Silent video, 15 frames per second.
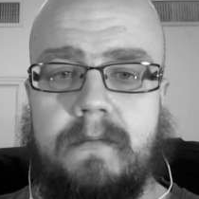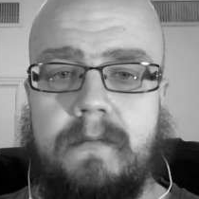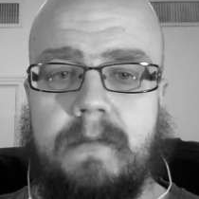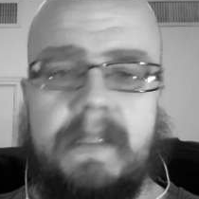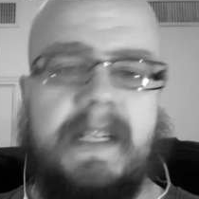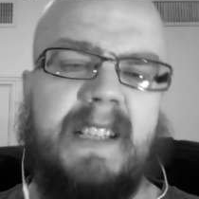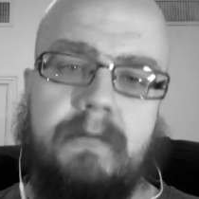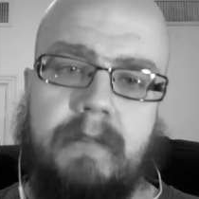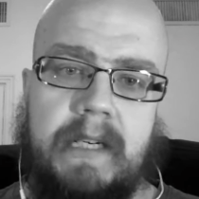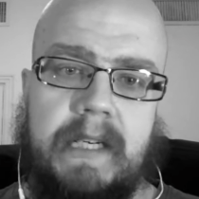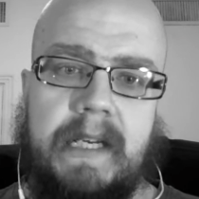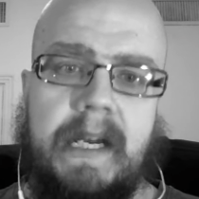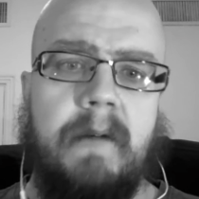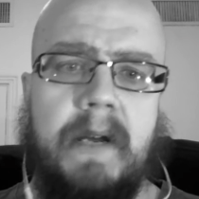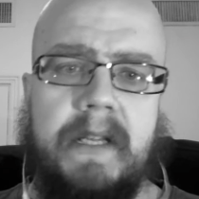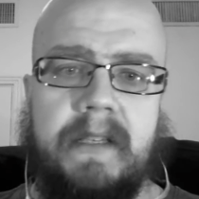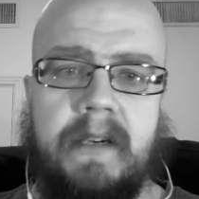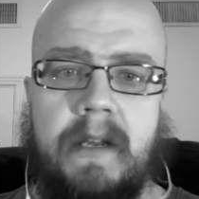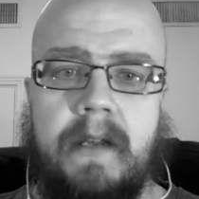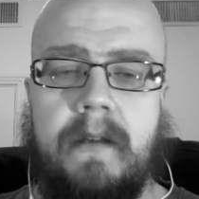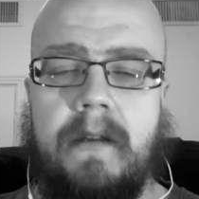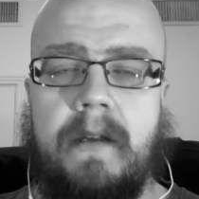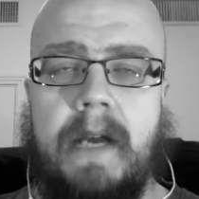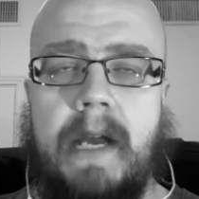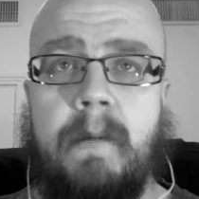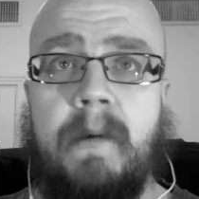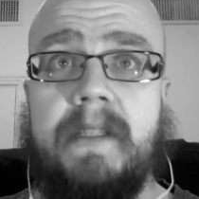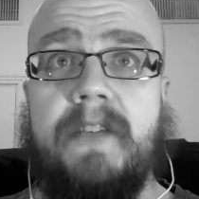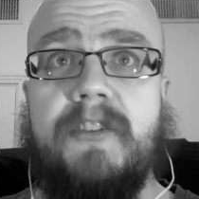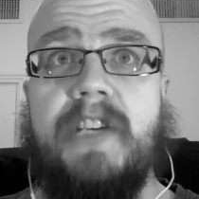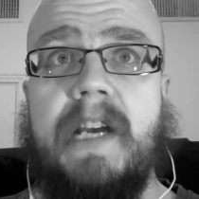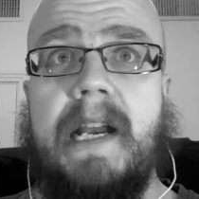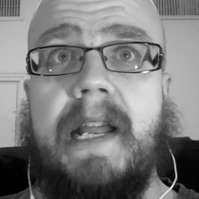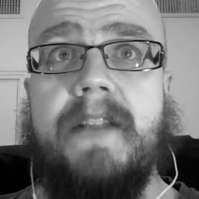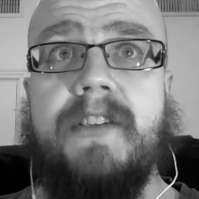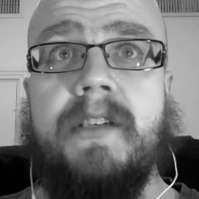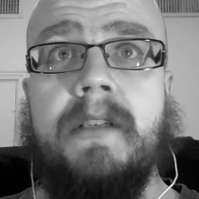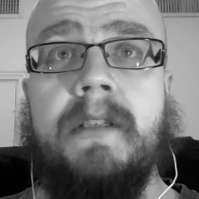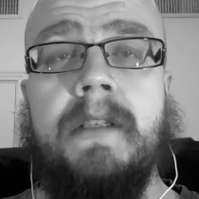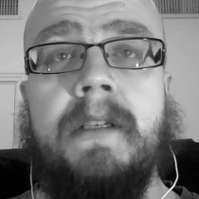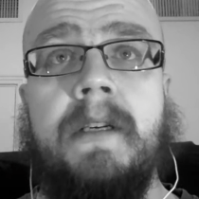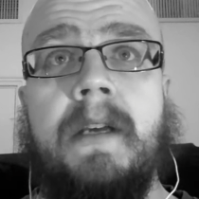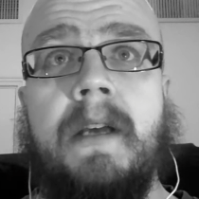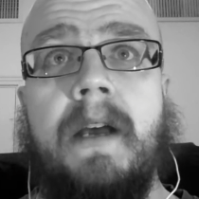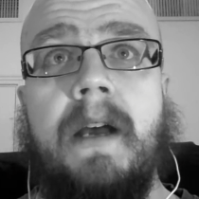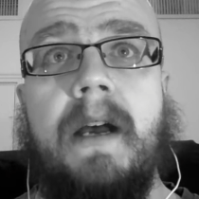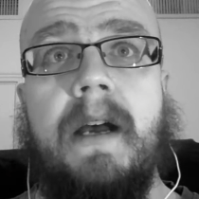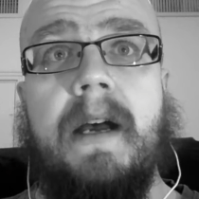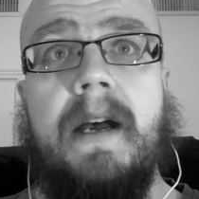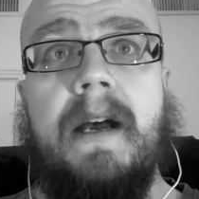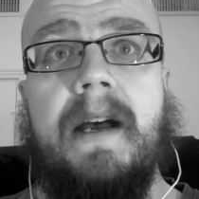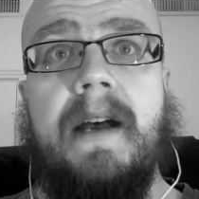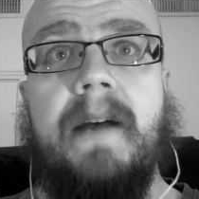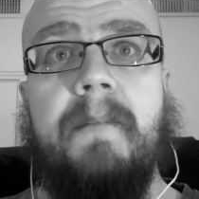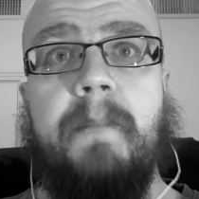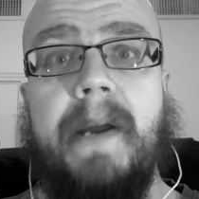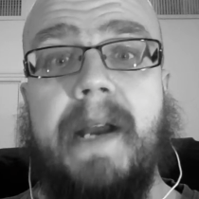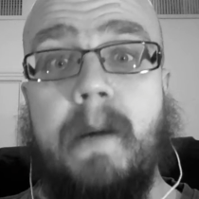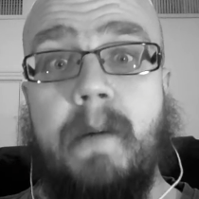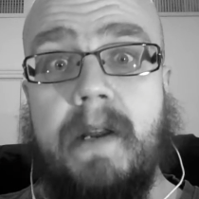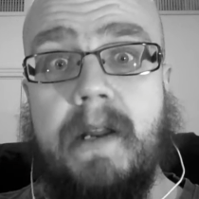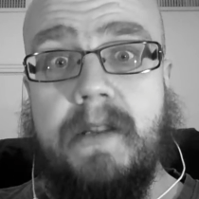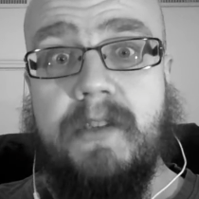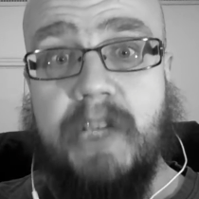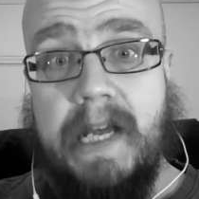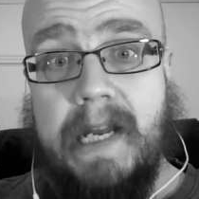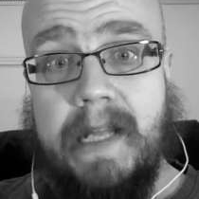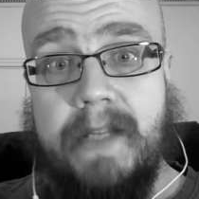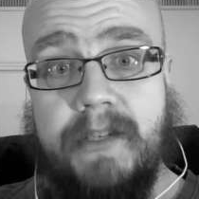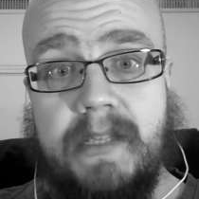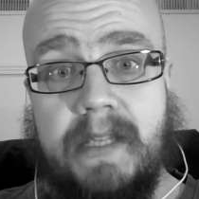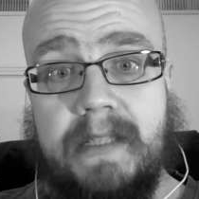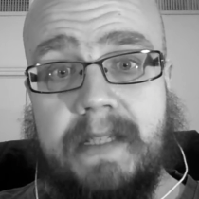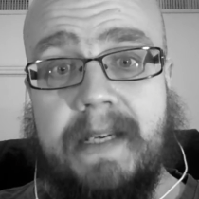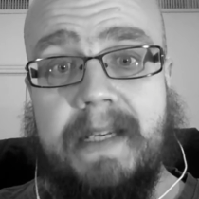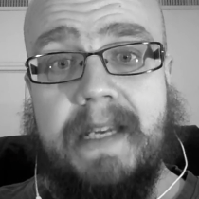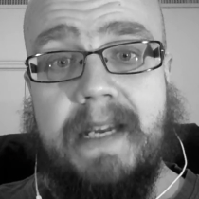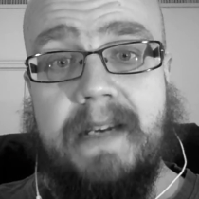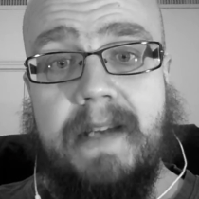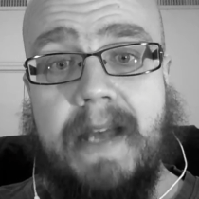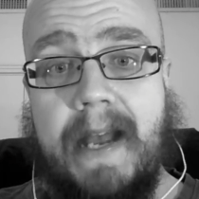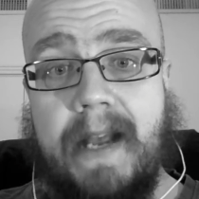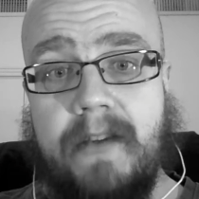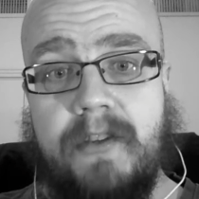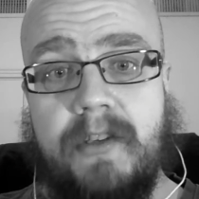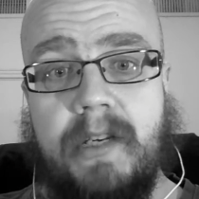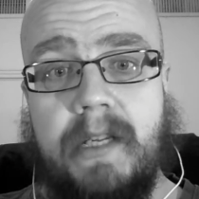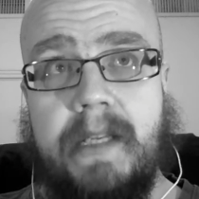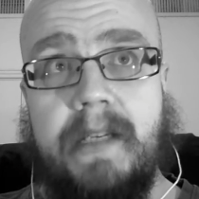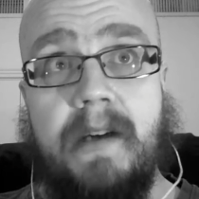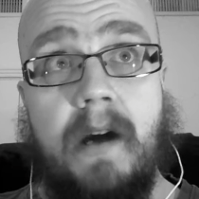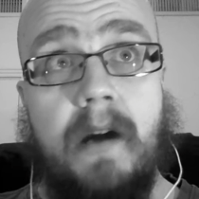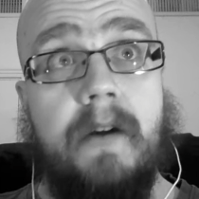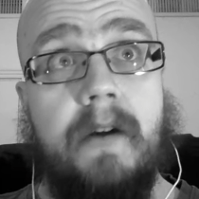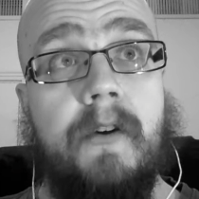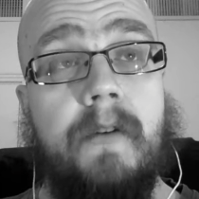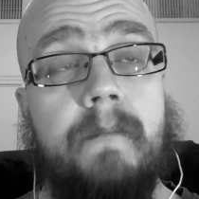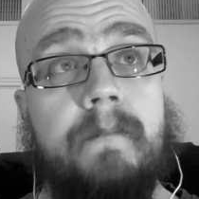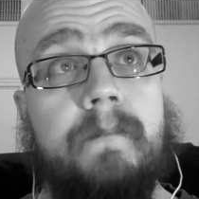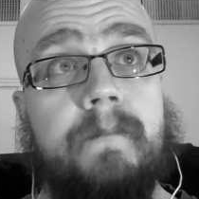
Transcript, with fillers: well not really i want an i want a challenge uh, but i want a challenge that i can actually conquer